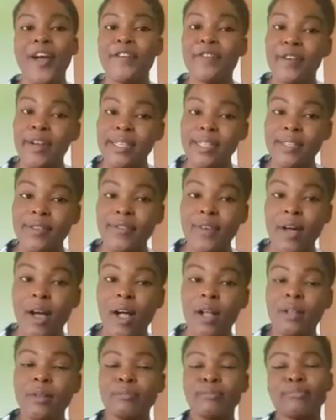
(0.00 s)
First of
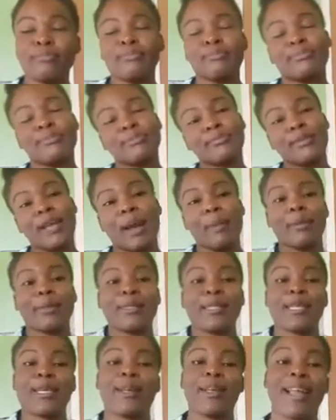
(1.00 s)
all, I'm a
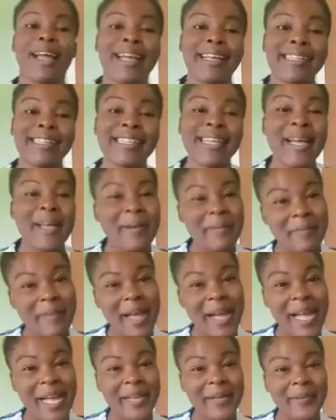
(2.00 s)
Seacolite.
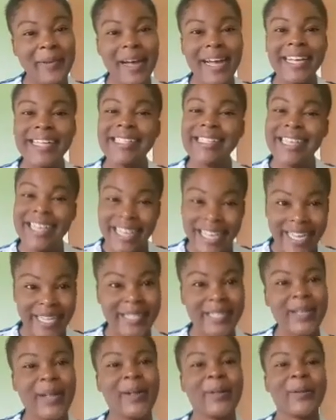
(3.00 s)
Black and white,
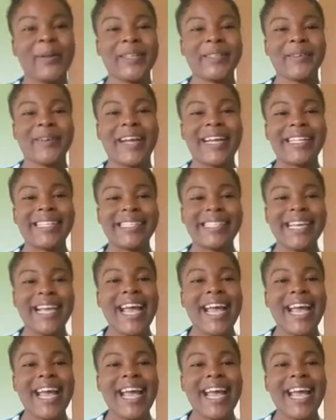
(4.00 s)
it's always right.